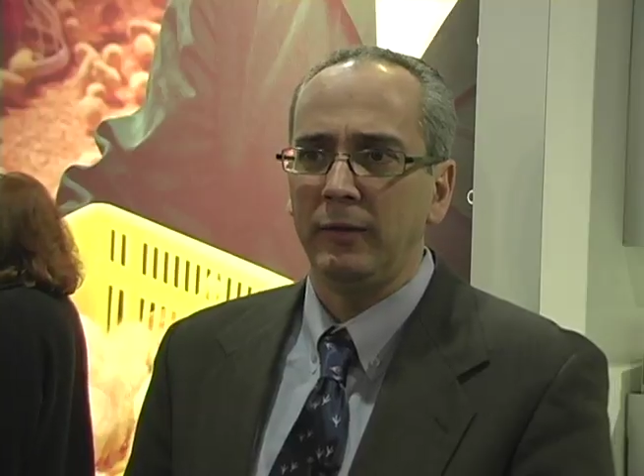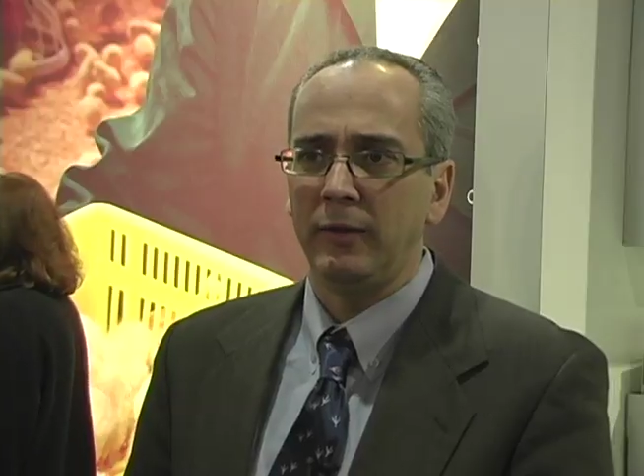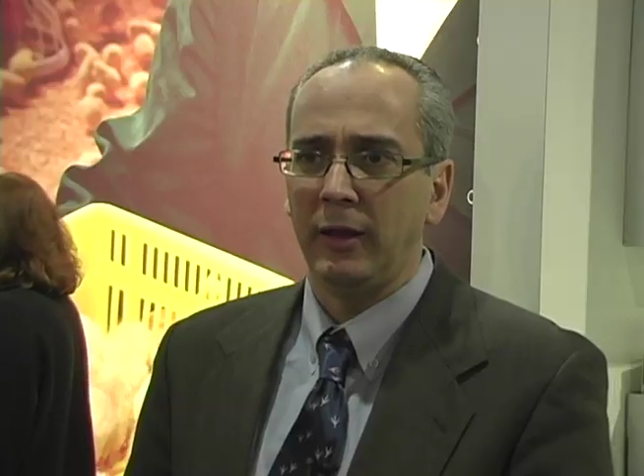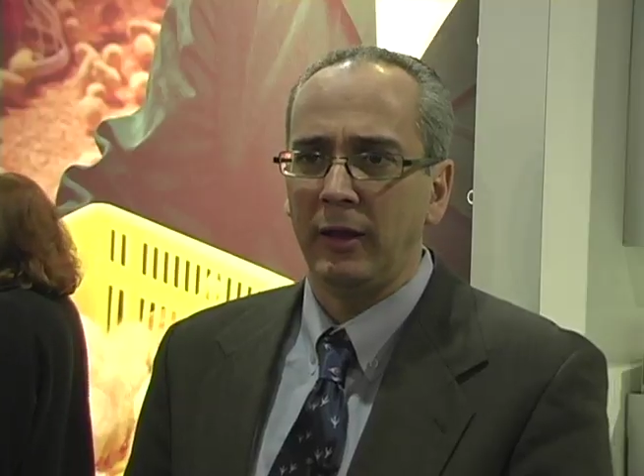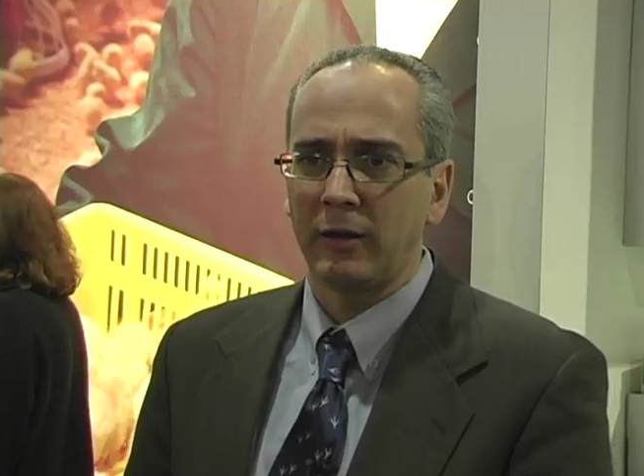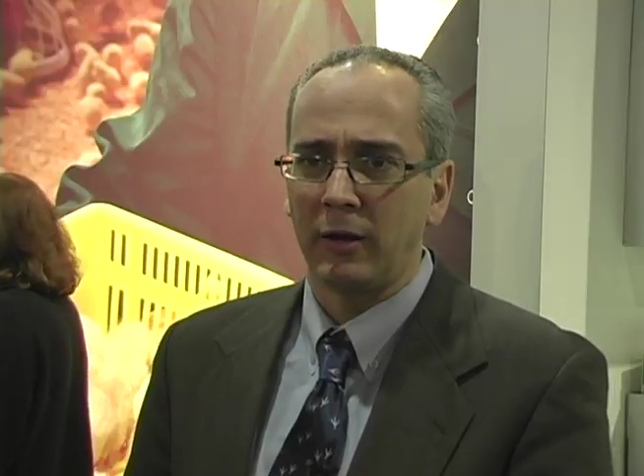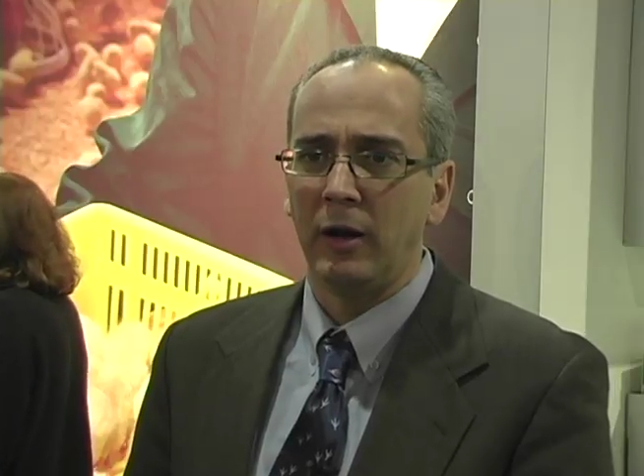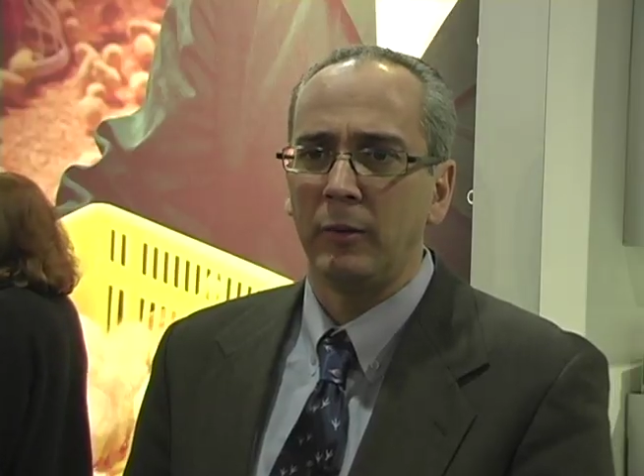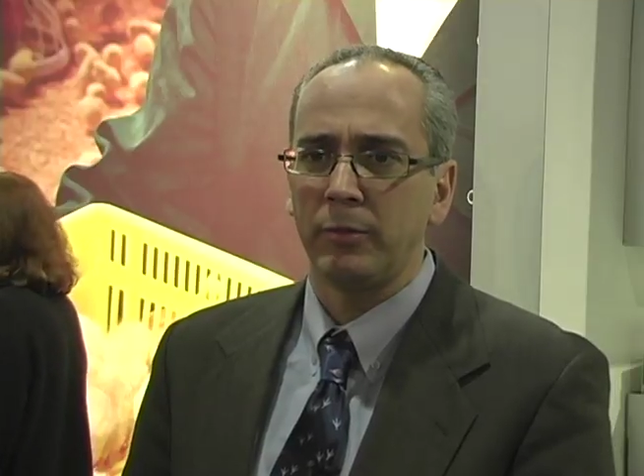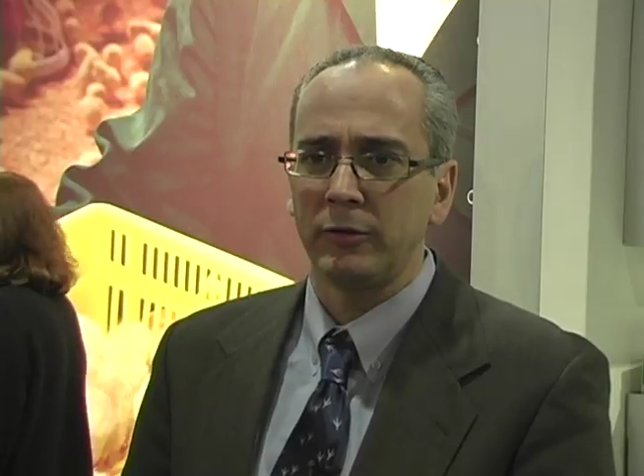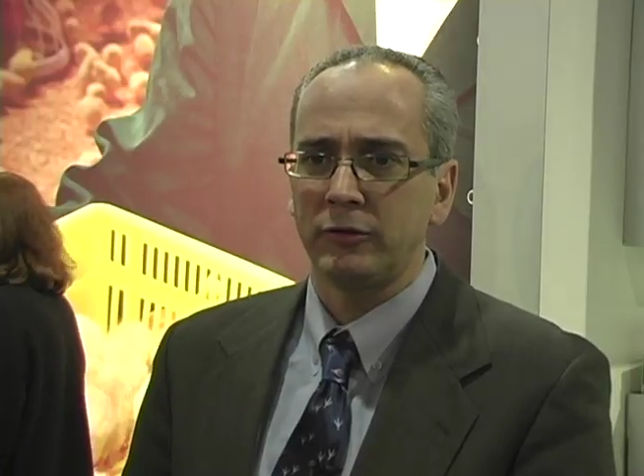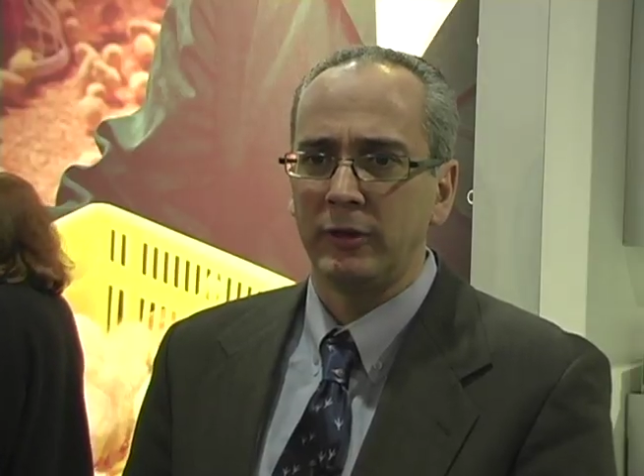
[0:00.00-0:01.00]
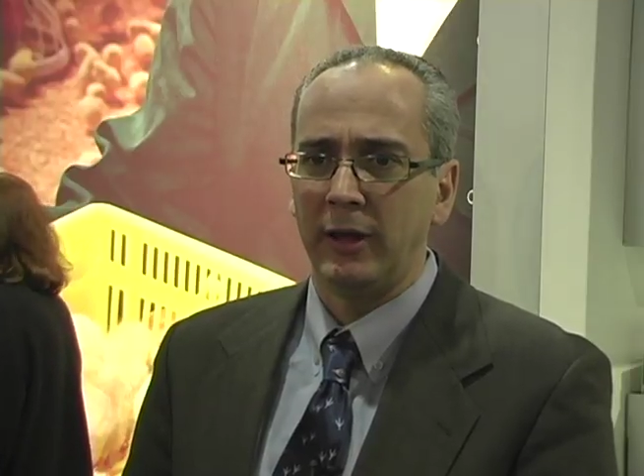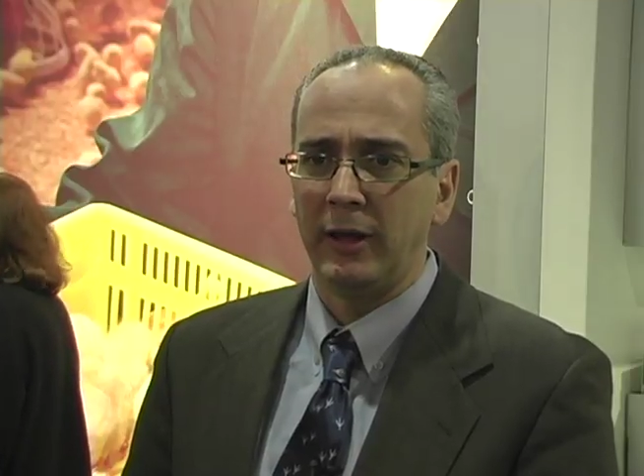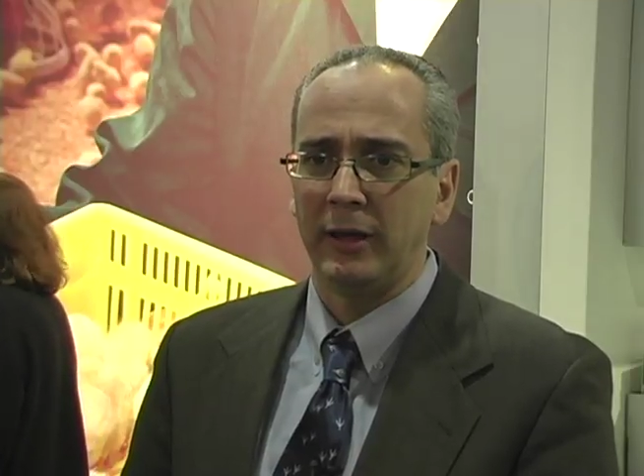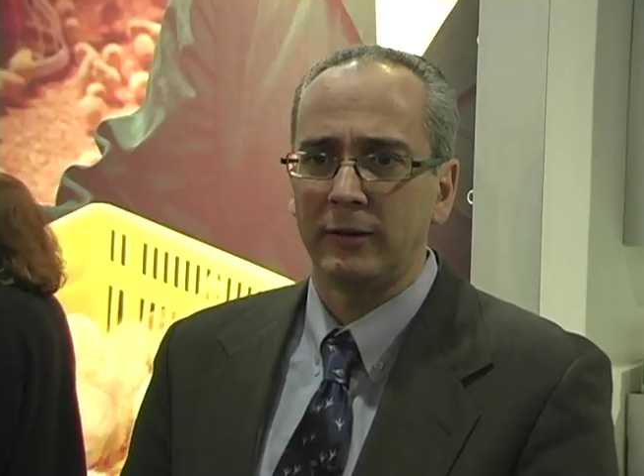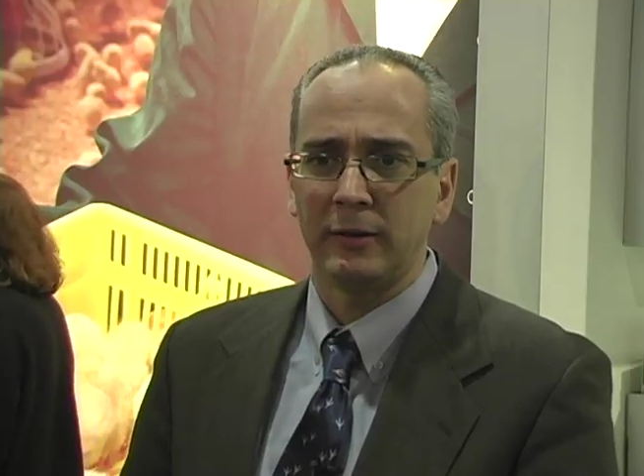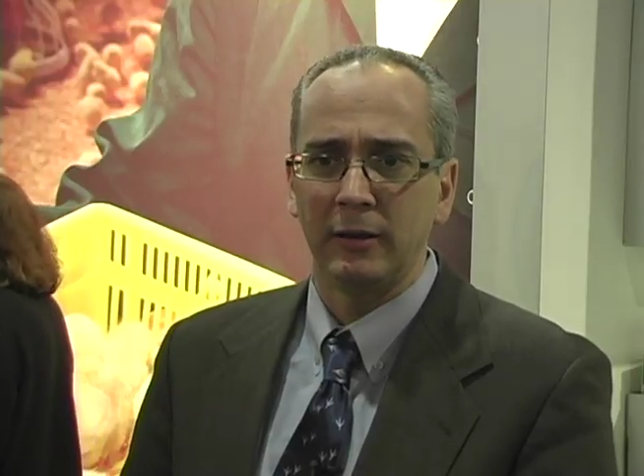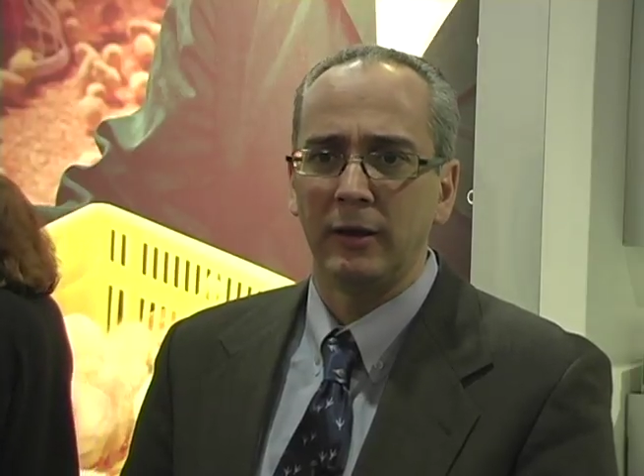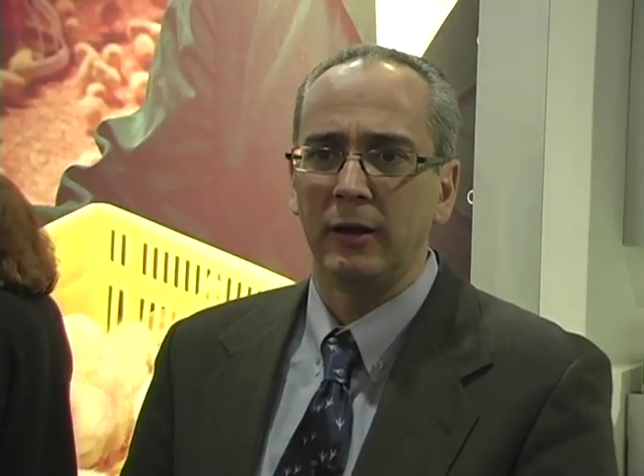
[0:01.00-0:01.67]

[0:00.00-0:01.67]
they accomplished that uh,